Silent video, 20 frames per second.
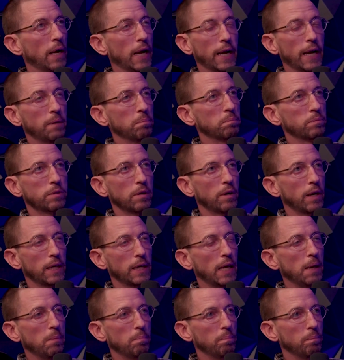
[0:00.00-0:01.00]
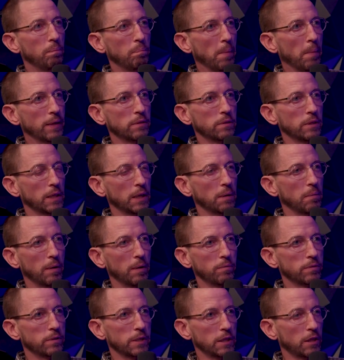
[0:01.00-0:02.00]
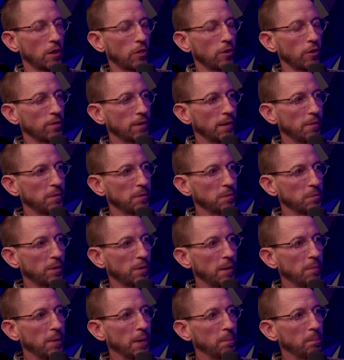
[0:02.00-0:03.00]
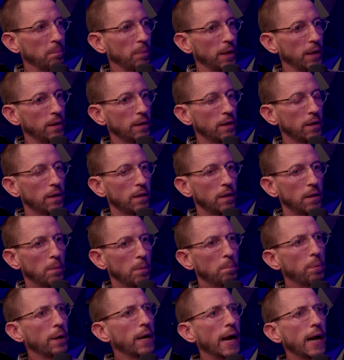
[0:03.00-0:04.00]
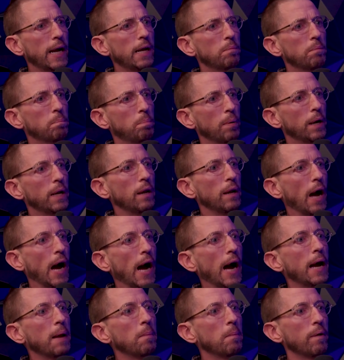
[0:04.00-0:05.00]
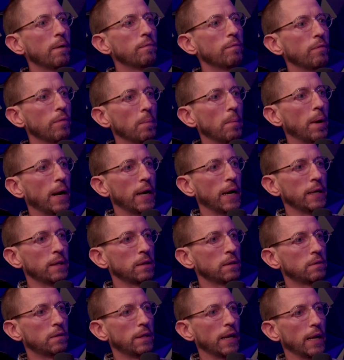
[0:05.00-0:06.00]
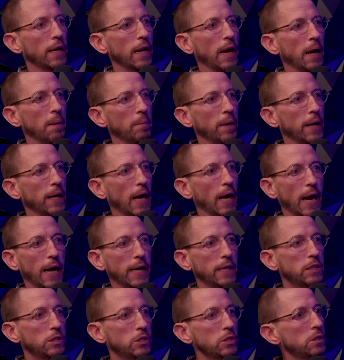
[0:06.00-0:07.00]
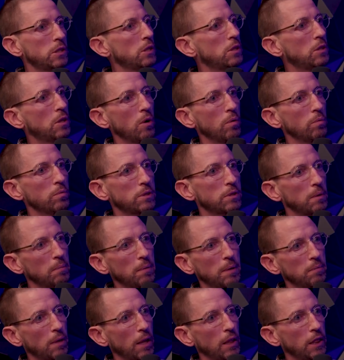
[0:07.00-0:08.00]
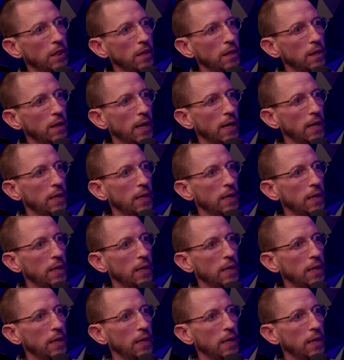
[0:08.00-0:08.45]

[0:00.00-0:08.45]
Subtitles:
and I'm sorry I keep mentioning him. It's like the third time he's come up. But I'm of the mind that I'm like, I just don't. Sometimes I think